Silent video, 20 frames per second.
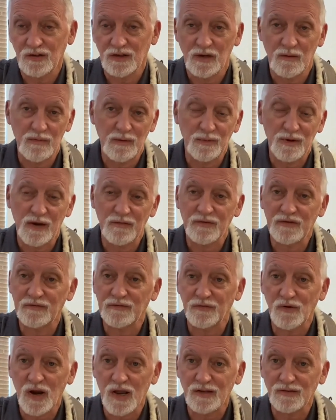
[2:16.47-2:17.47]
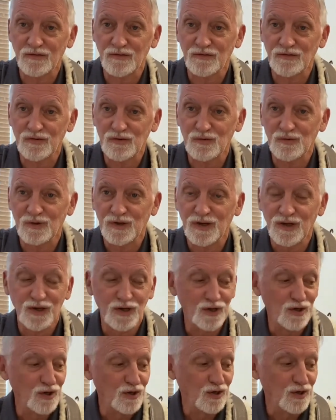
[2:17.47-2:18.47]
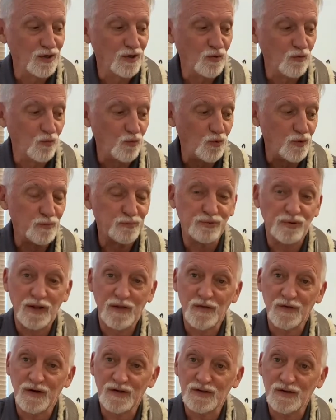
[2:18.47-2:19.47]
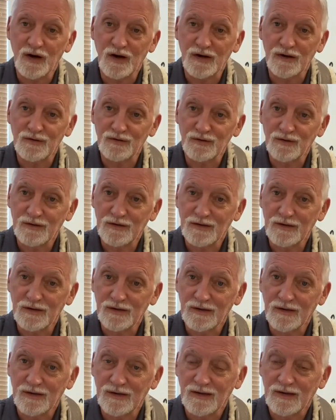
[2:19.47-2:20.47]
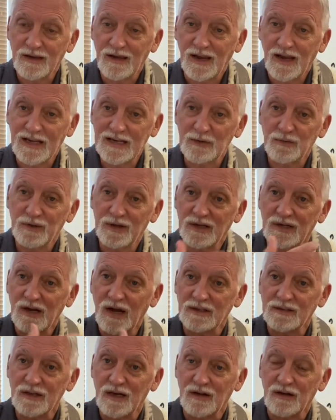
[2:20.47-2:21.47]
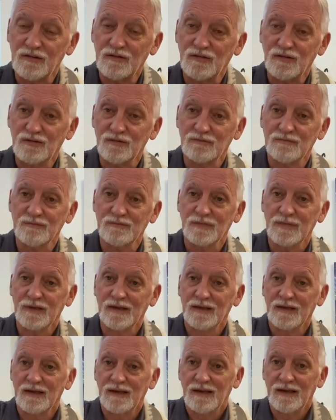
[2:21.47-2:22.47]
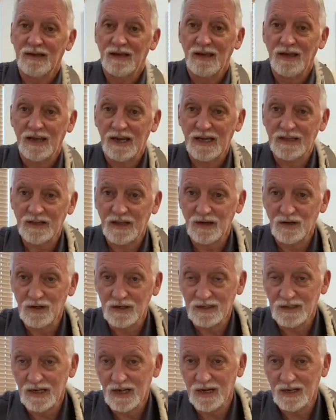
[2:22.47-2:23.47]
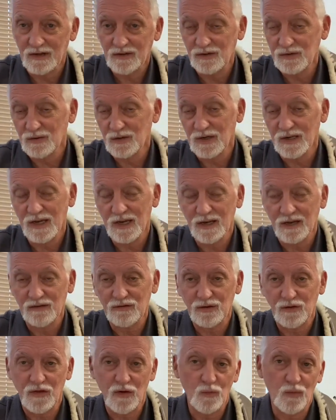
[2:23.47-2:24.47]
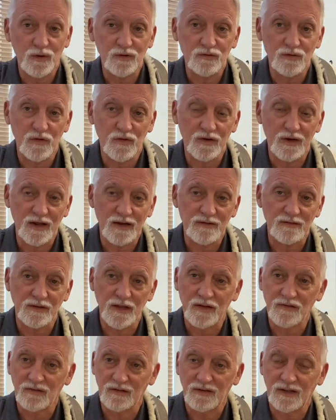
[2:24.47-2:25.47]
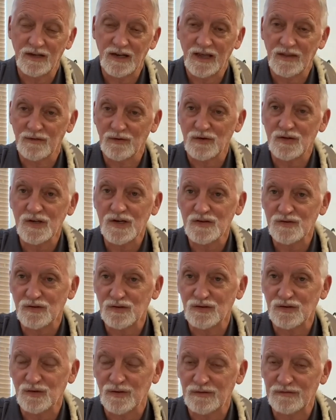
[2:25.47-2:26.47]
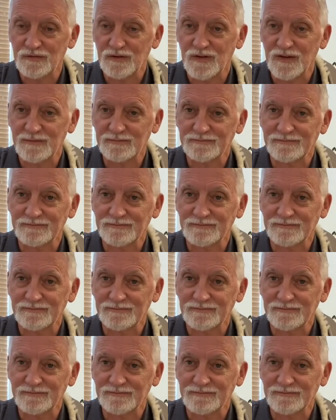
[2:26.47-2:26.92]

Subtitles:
I remember having friends who would play their guitar and they would get knocked out of tune, and they couldn't get it in tune again until they went to their next lesson and had their teacher tune it for them.